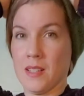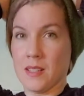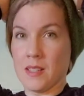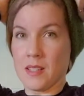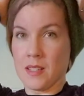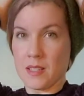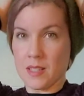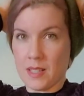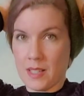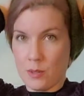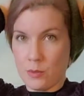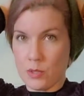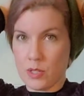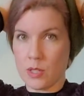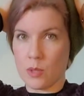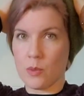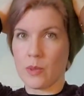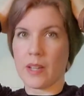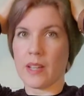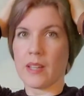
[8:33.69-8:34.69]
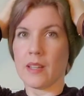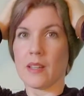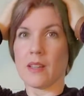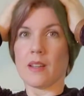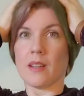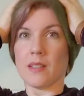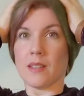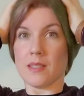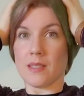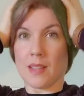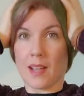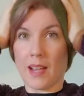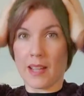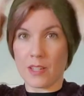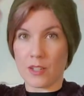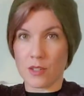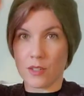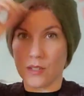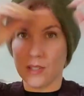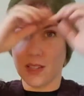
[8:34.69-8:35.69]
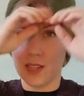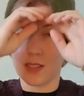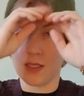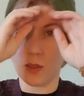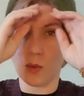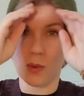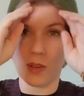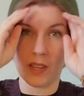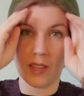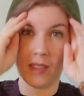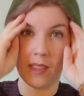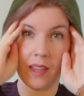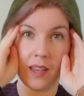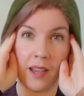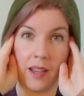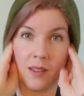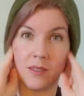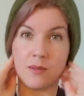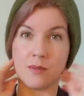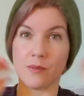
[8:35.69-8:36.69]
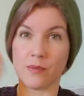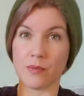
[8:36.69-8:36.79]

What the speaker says: the slouchy way because I just like the way that